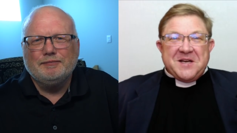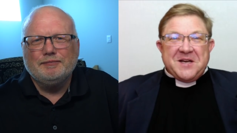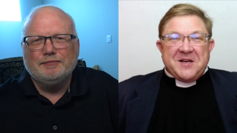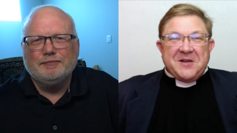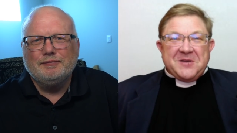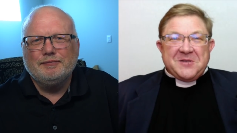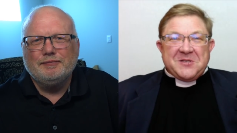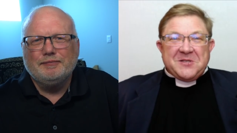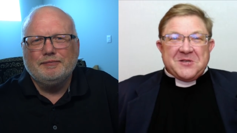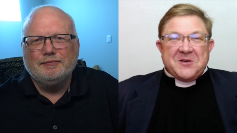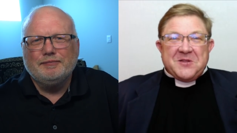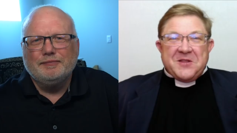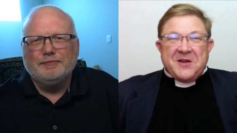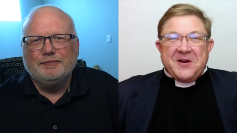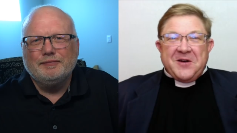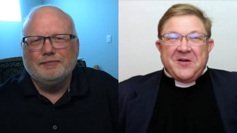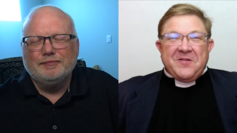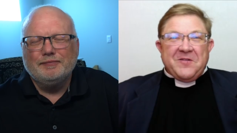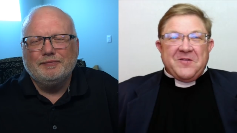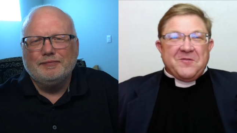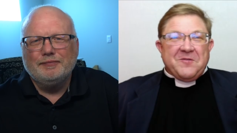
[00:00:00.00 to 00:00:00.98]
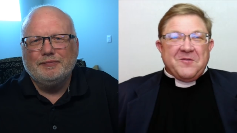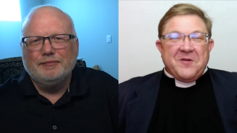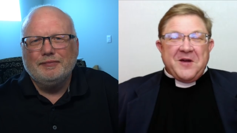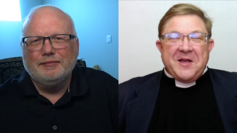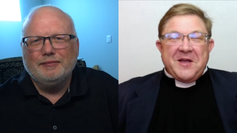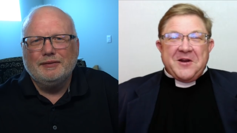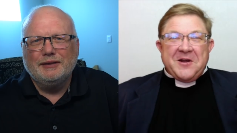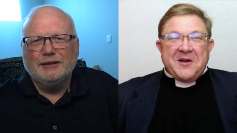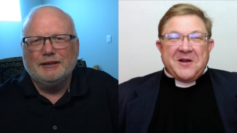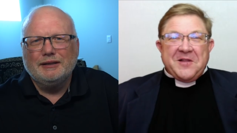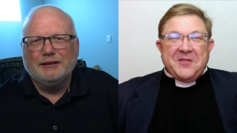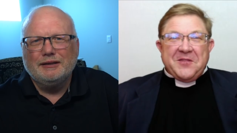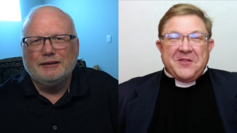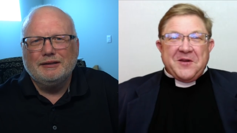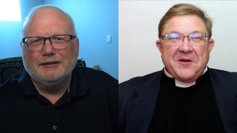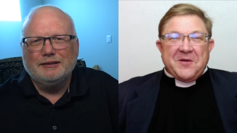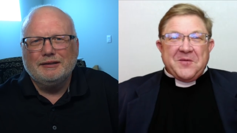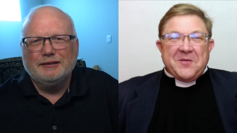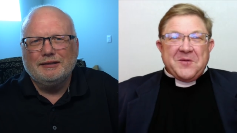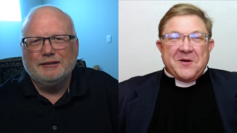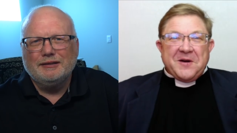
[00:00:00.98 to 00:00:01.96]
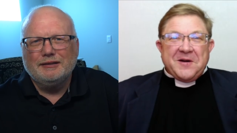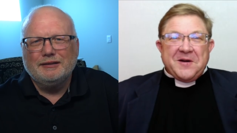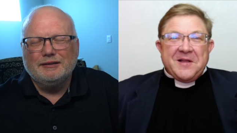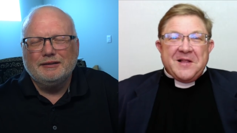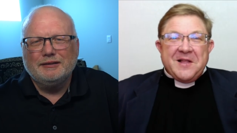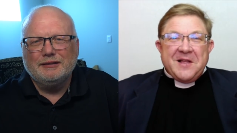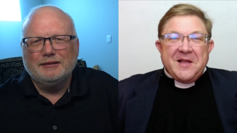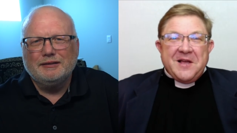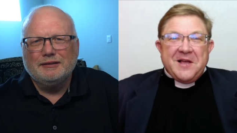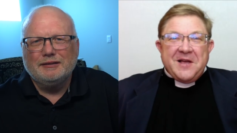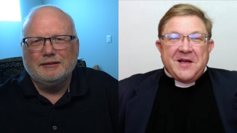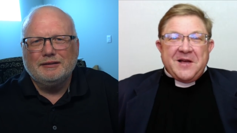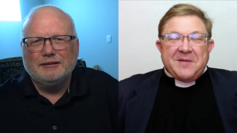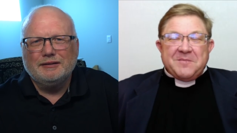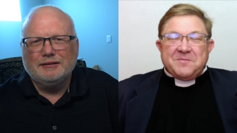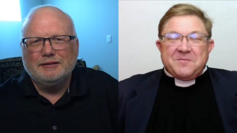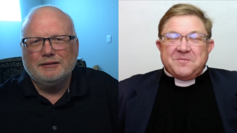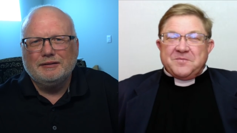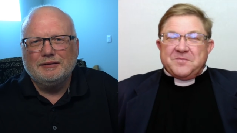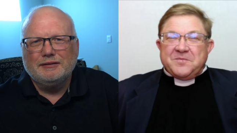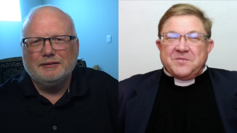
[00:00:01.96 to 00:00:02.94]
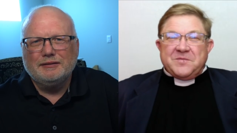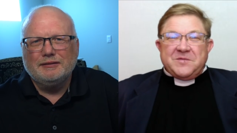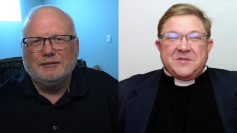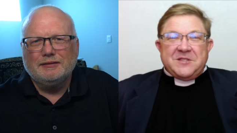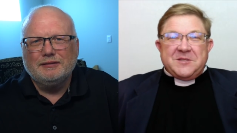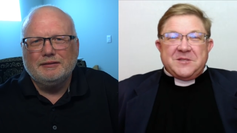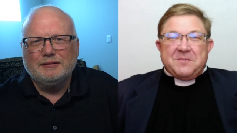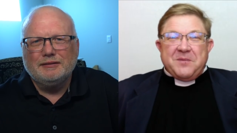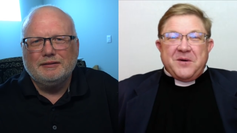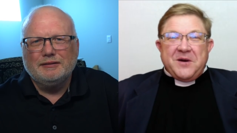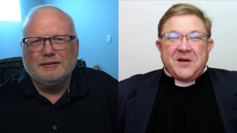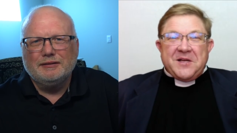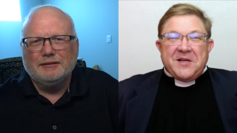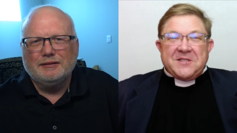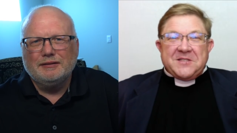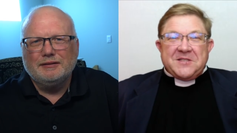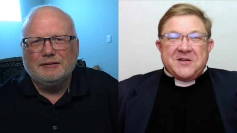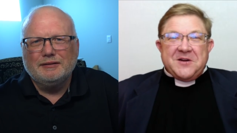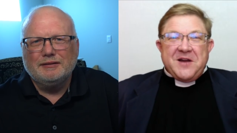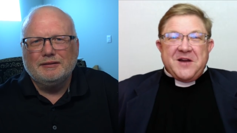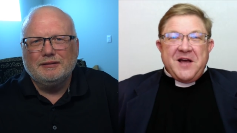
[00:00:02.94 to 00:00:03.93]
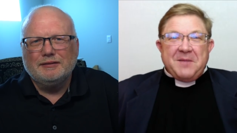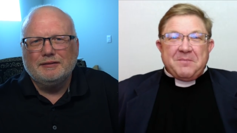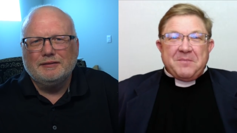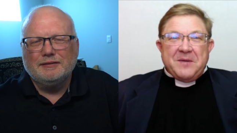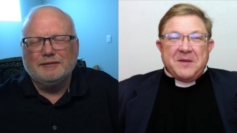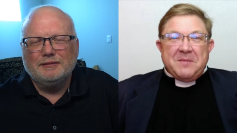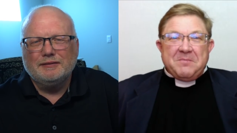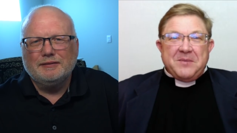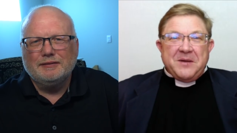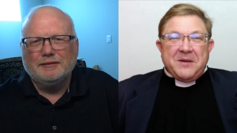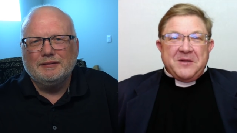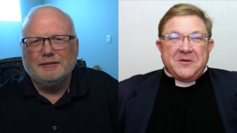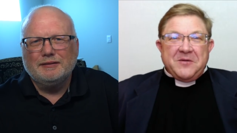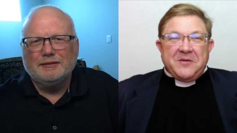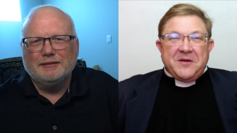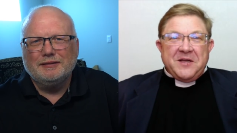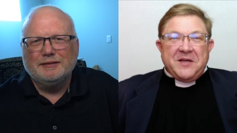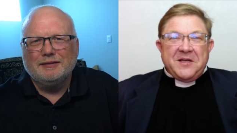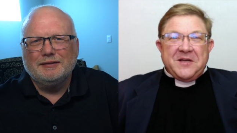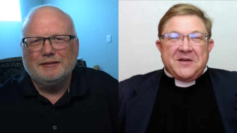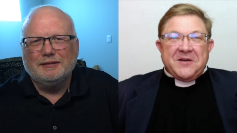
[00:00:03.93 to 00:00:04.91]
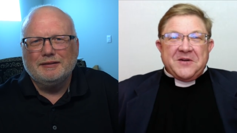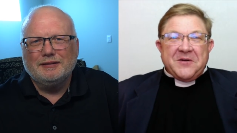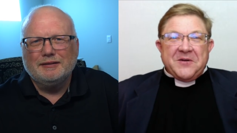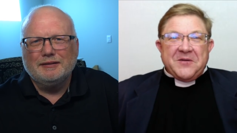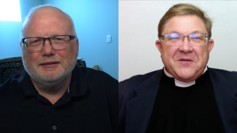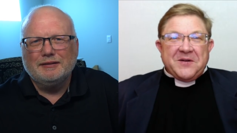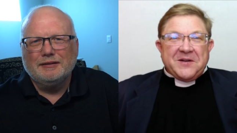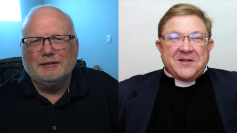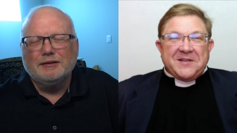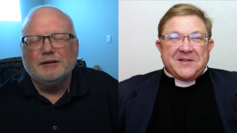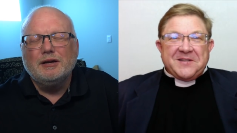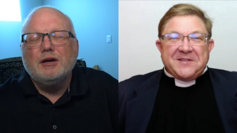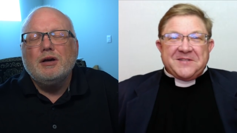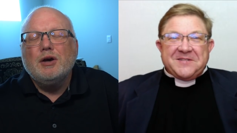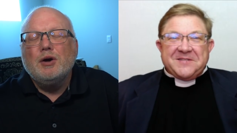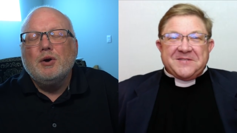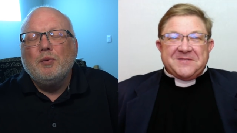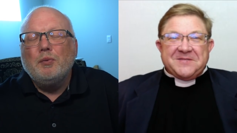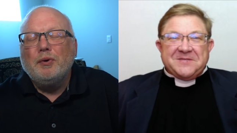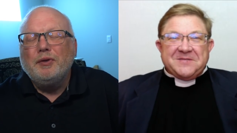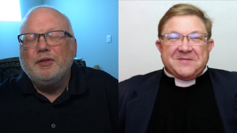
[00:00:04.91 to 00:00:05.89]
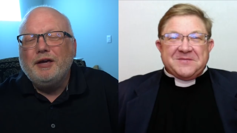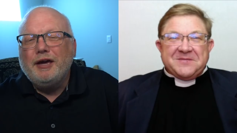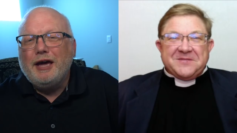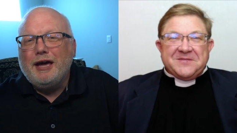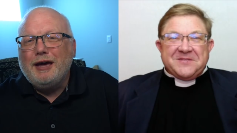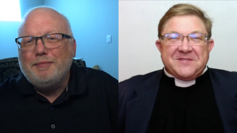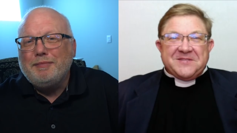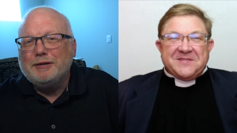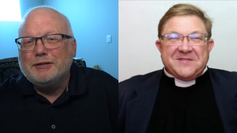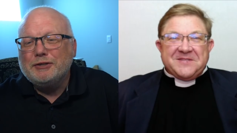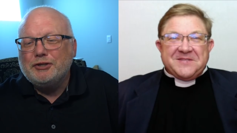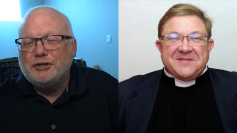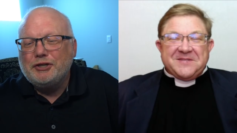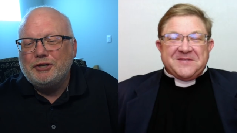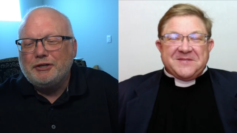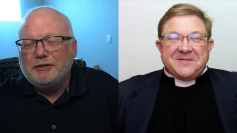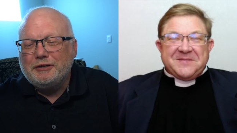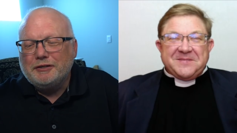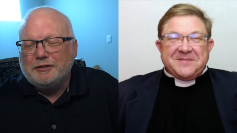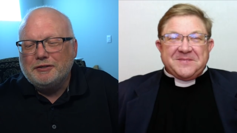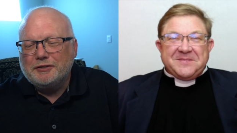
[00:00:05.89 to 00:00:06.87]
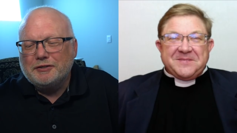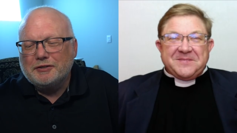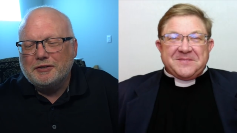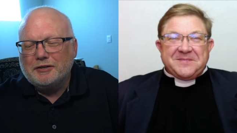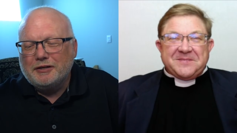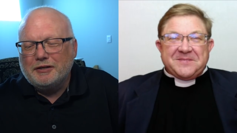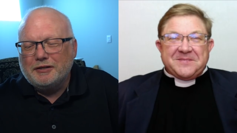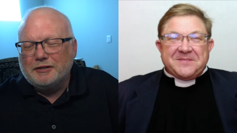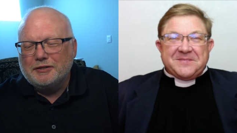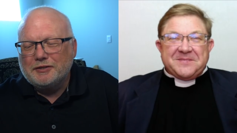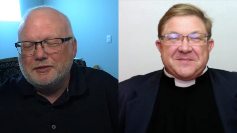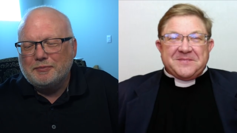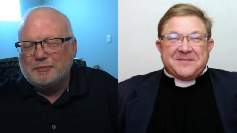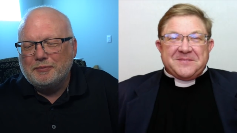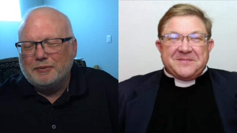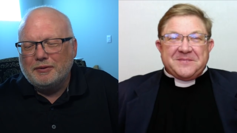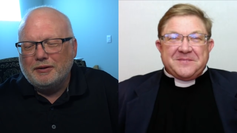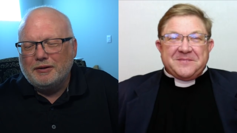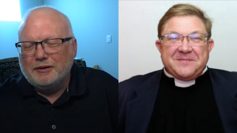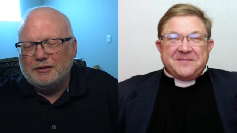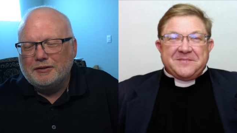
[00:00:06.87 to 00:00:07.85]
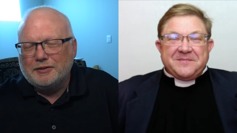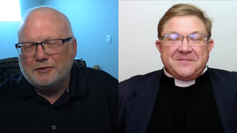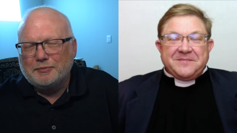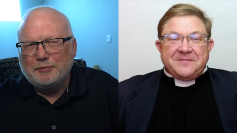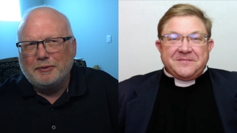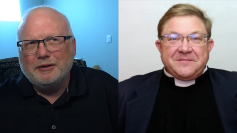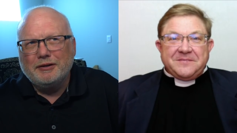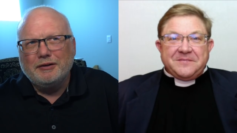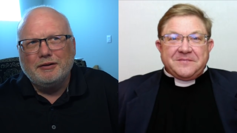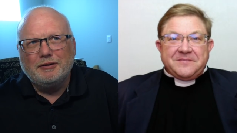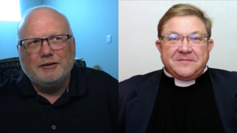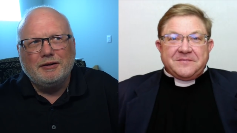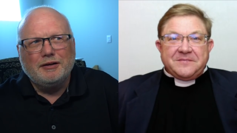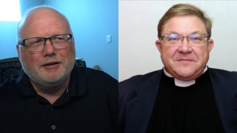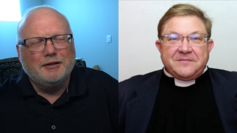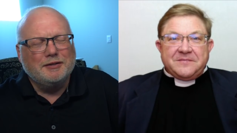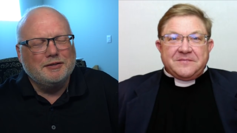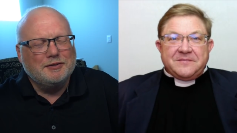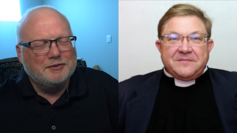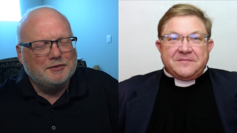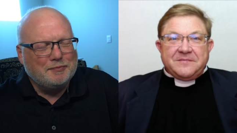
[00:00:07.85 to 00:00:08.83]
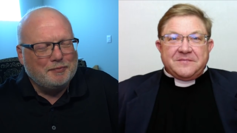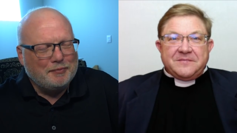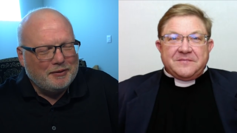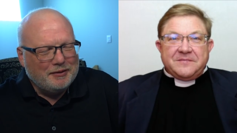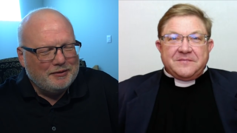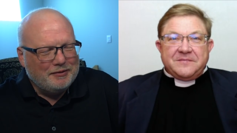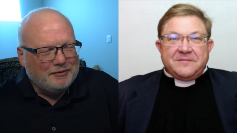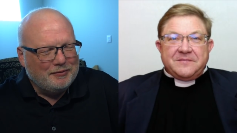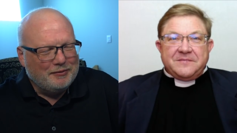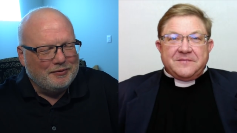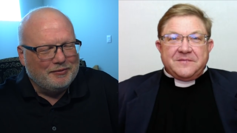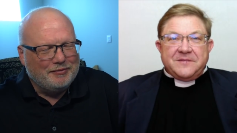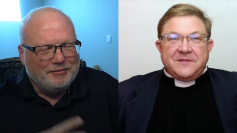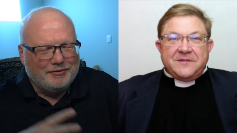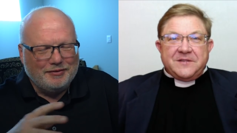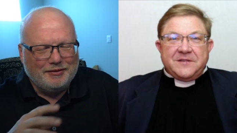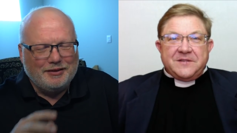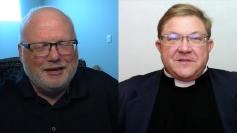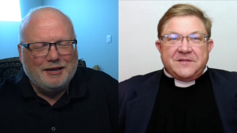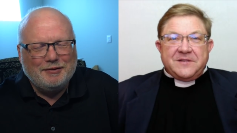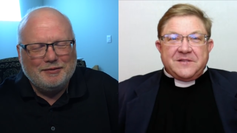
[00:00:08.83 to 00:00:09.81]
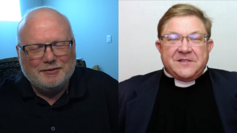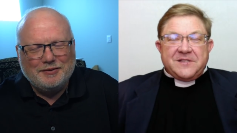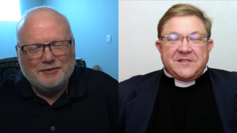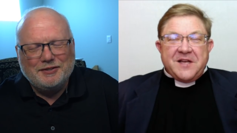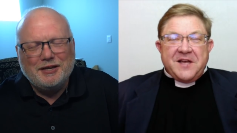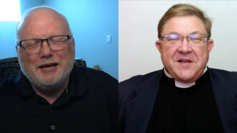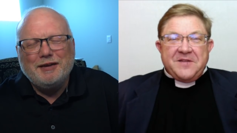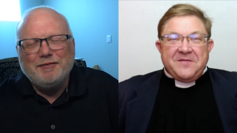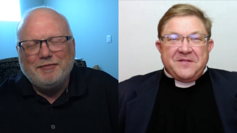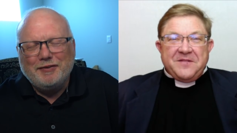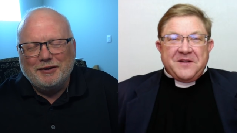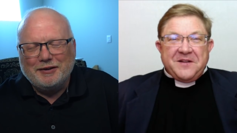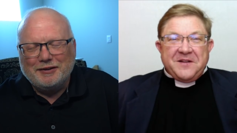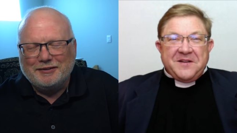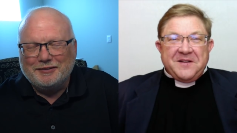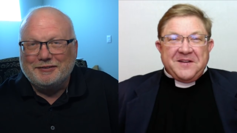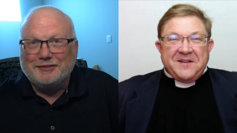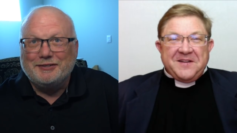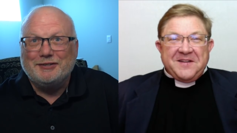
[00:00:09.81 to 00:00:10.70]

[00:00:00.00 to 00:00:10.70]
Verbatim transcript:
Speaker 1: culture, they're right out there. Where I'm surprised they're not being pilloried or. Uh,
Speaker 2: well, they have been. Jerry uh, Sp uh, Springer. Uh, Sp Seinfeld,